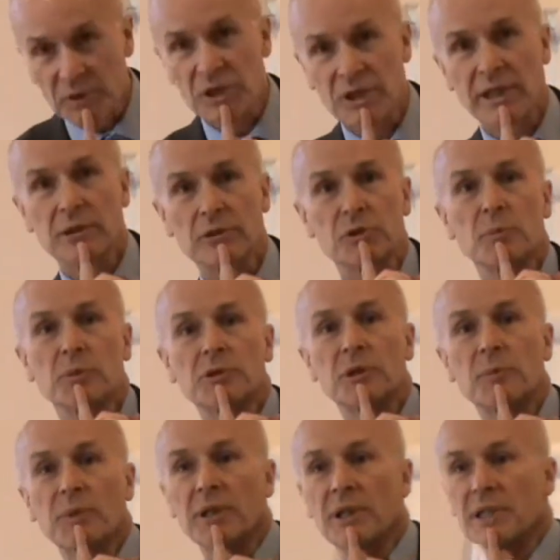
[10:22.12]
sales
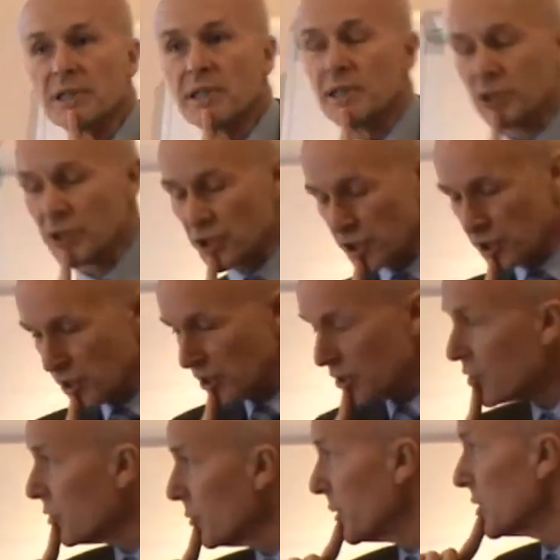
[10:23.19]
multipliers, agents and
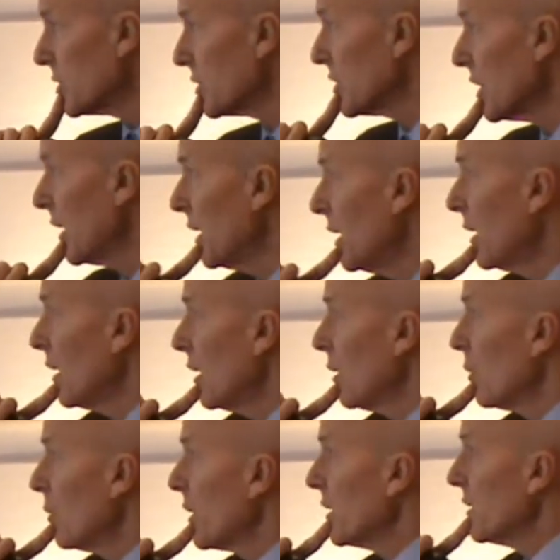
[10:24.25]
distributors?
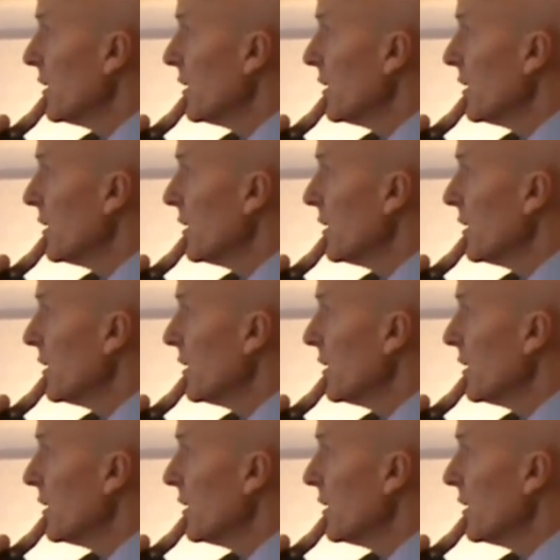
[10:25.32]
Well, I